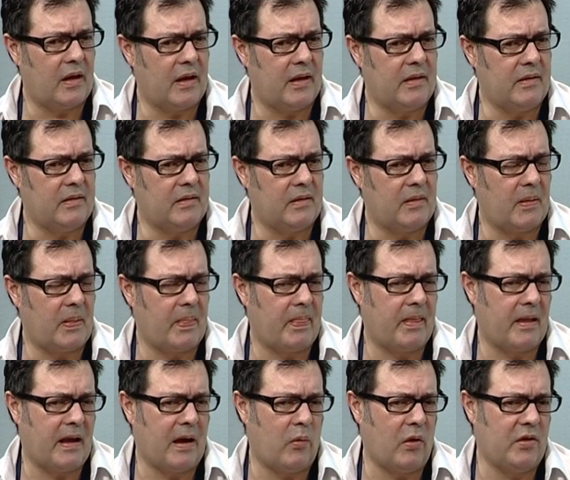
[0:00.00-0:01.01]
And
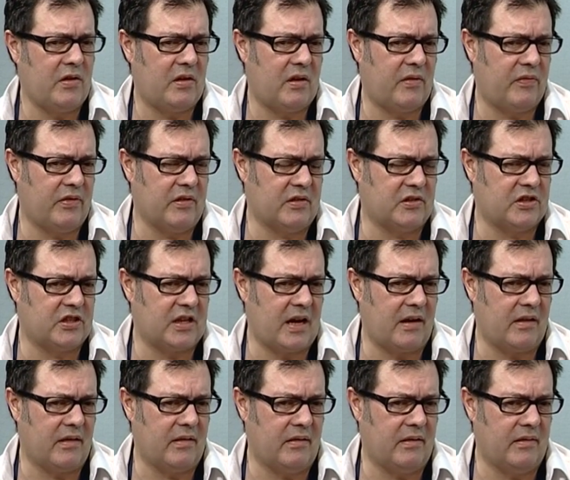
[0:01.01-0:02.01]
I wonder if there's
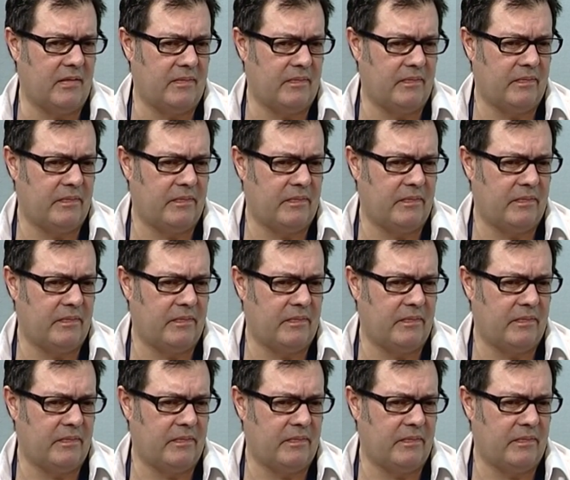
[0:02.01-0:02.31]
certain